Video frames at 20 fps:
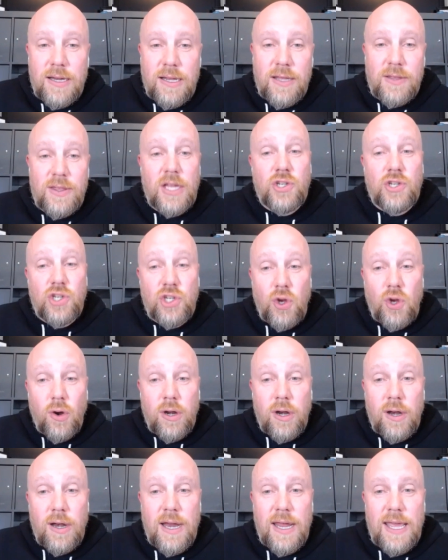than
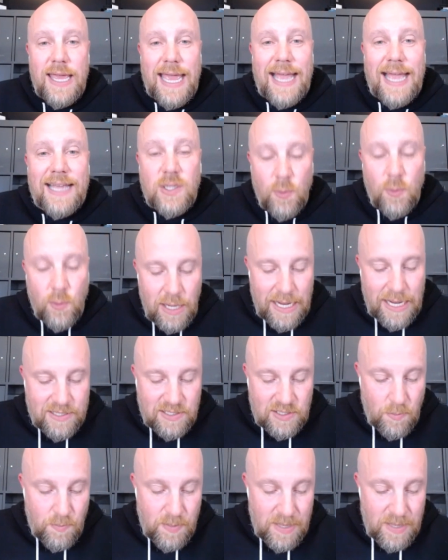shorter as it relates
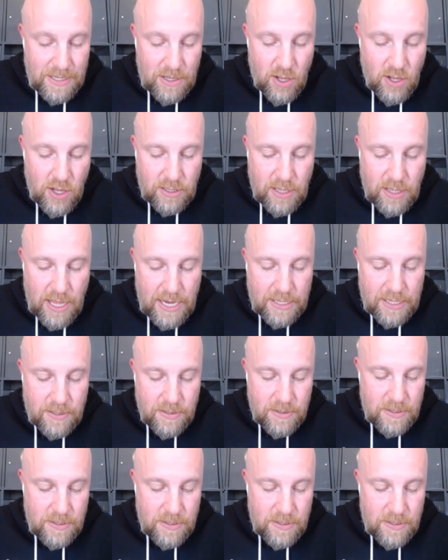to being online.